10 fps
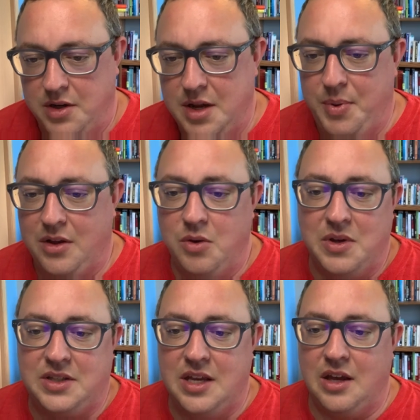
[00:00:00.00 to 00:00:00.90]
Typically, we
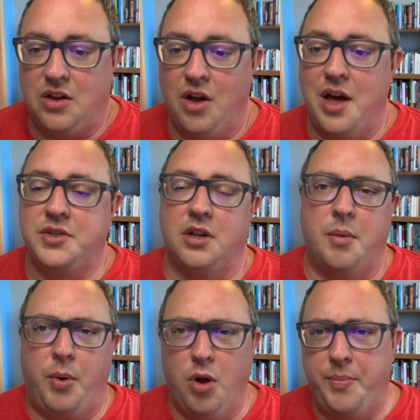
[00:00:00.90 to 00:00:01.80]
see the cloths on the
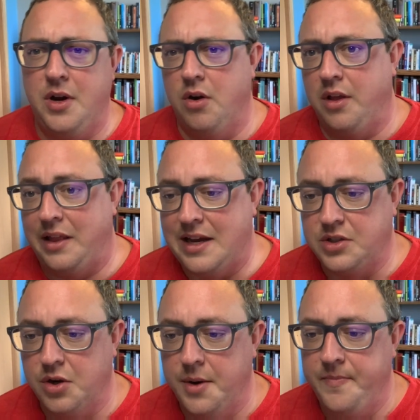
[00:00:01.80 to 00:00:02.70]
pulpit or the
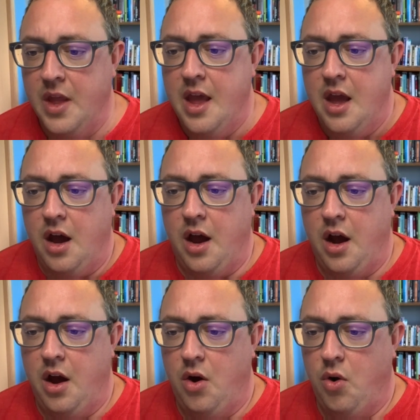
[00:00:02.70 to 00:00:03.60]
lectern,
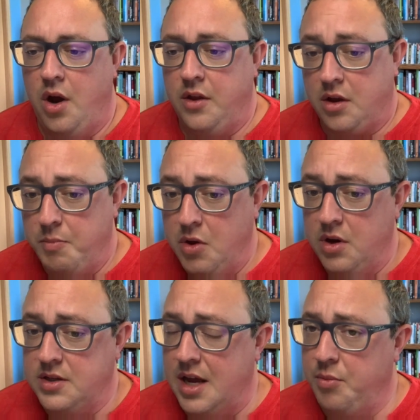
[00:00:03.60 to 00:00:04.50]
or on the
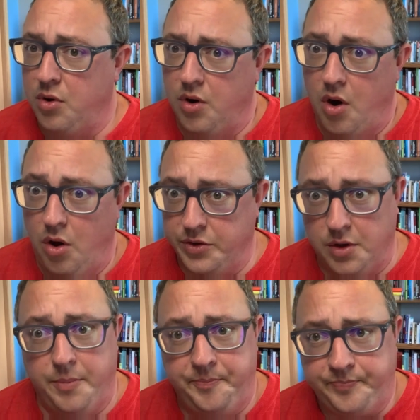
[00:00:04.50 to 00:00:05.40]
communion table or
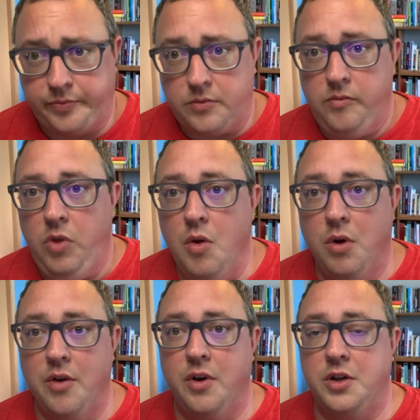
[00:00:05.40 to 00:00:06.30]
altar,
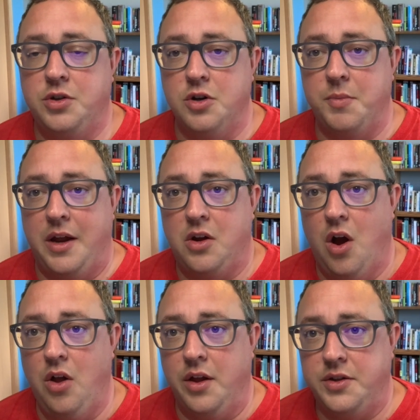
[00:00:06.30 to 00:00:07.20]
whatever a church might
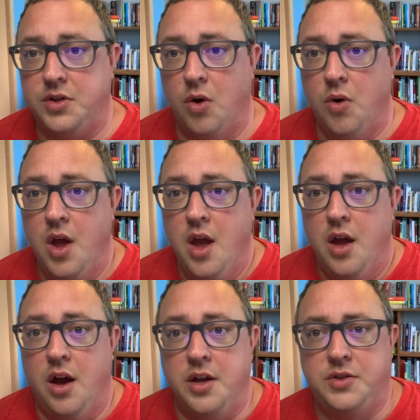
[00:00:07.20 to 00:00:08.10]
call it. So
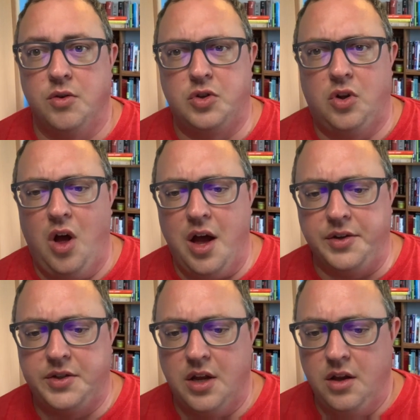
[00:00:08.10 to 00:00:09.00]
it's those
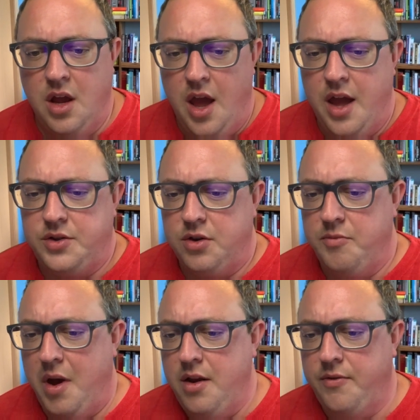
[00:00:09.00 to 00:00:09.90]
cloths, and so you
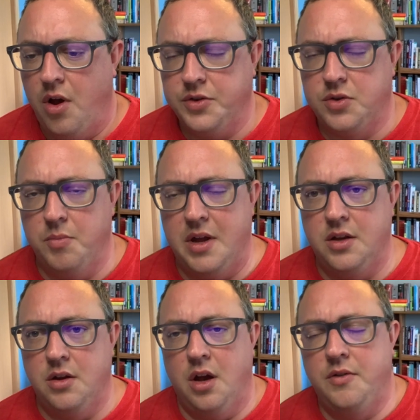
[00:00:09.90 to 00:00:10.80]
might have
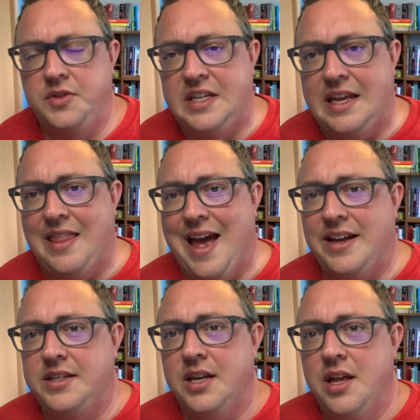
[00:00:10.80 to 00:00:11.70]
also seen
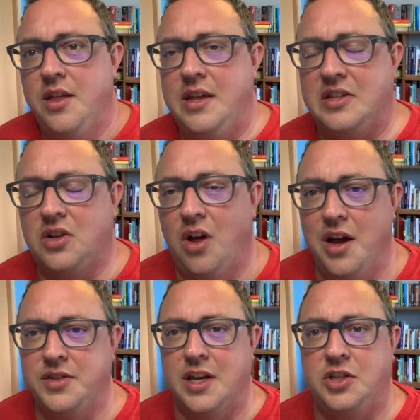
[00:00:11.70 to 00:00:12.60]
that these
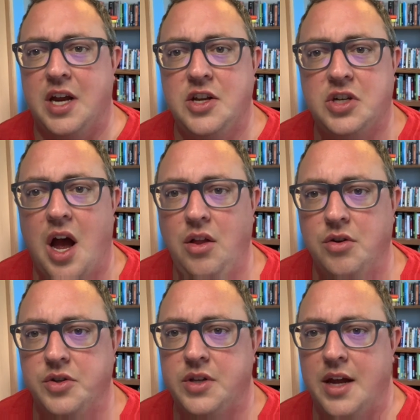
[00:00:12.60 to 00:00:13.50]
cloths, they change
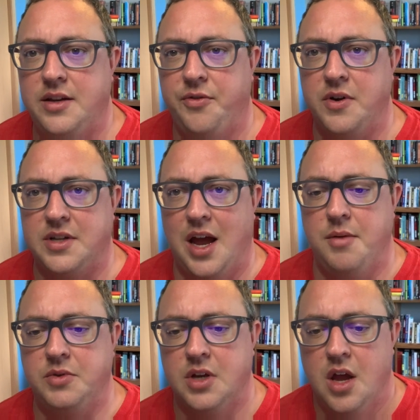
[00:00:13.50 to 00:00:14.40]
colors at different
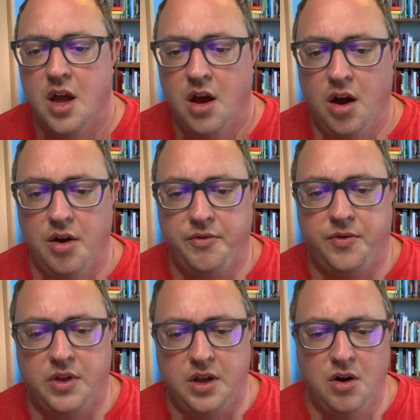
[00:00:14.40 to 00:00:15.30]
times of
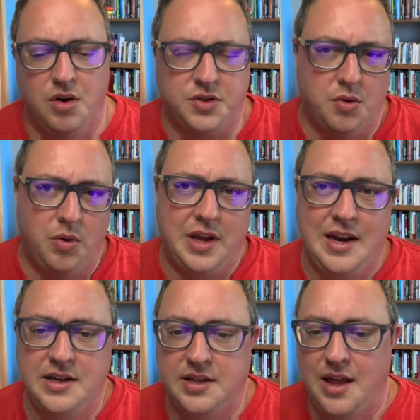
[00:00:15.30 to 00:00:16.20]
the year, and so we'll get
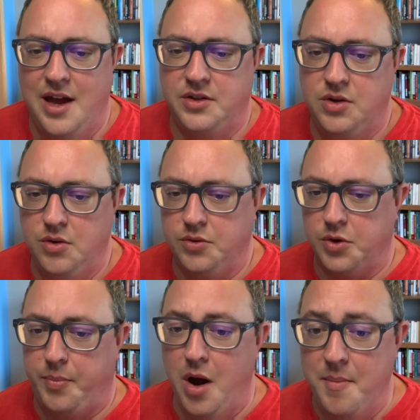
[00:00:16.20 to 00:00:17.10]
into that too. So
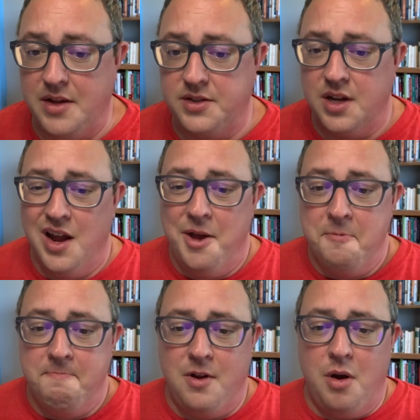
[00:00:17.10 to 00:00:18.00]
paraments,
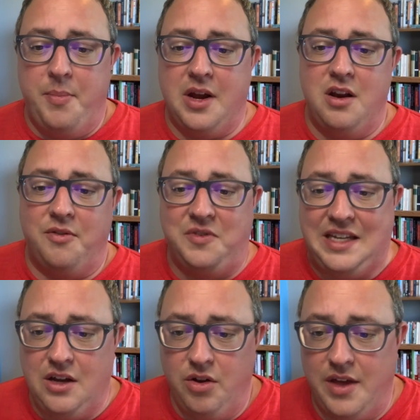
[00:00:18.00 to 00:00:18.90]
they're a big enough
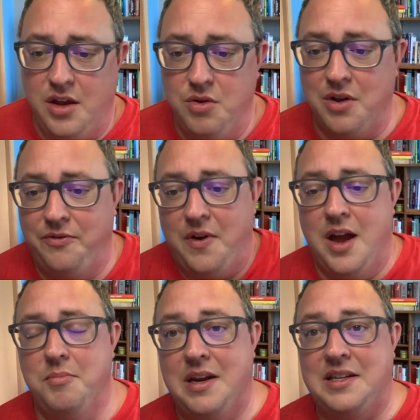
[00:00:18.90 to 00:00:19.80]
deal that you can
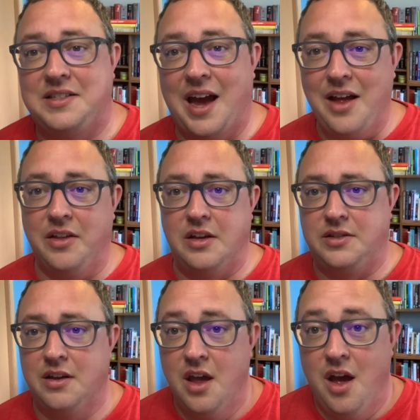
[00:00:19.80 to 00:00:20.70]
find many
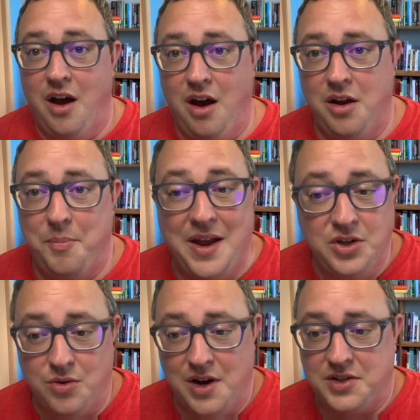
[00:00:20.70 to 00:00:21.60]
stylings on
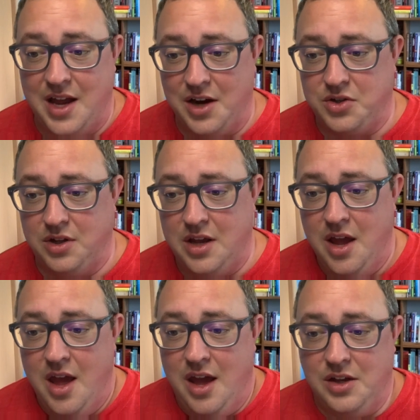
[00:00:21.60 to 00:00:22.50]
Pinterest, actually,
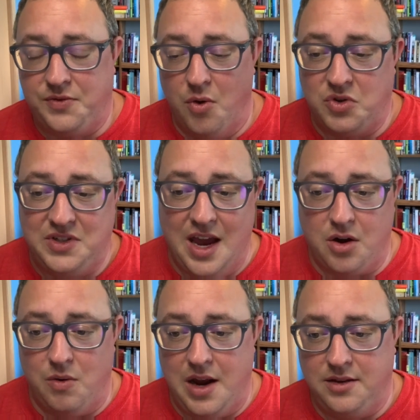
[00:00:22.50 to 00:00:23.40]
as folks
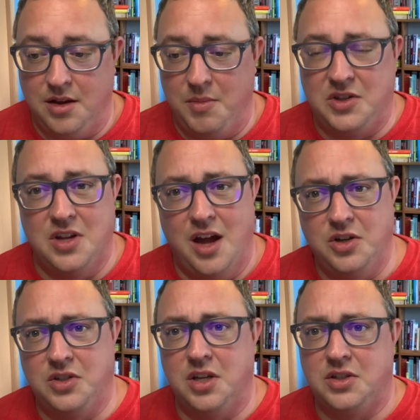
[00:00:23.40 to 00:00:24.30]
decorate them. It's not
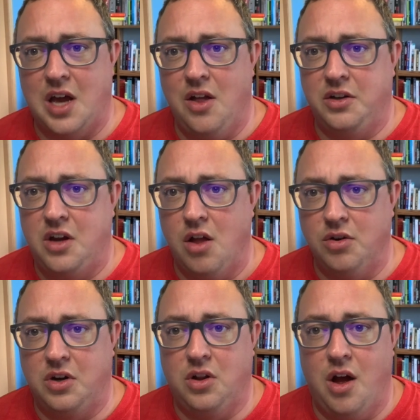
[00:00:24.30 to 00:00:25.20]
just a solid
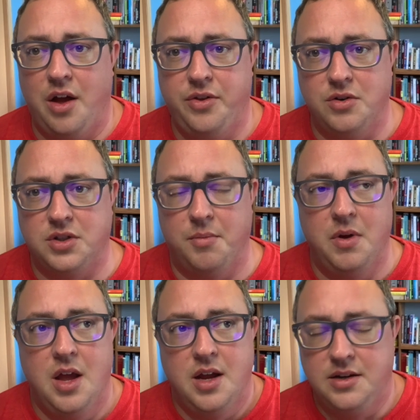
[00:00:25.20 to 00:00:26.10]
colored cloth. There's some
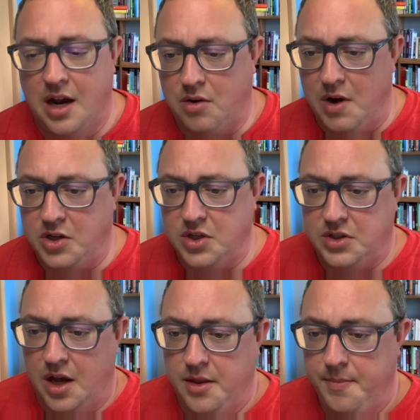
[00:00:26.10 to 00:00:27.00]
decorations
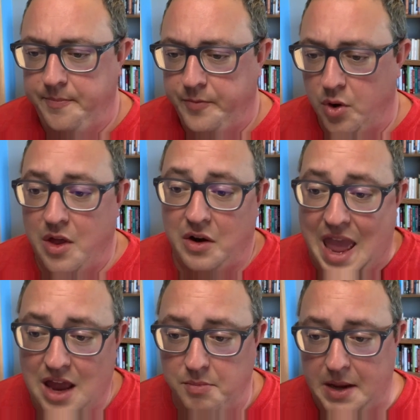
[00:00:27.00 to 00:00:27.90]
on them, or there
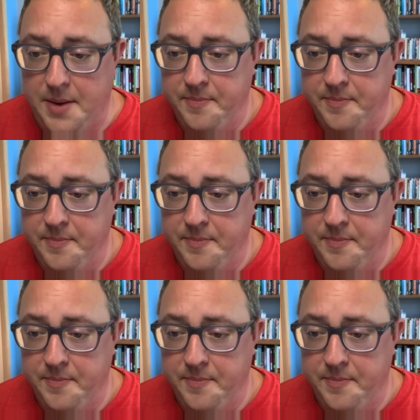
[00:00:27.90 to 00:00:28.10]
can be.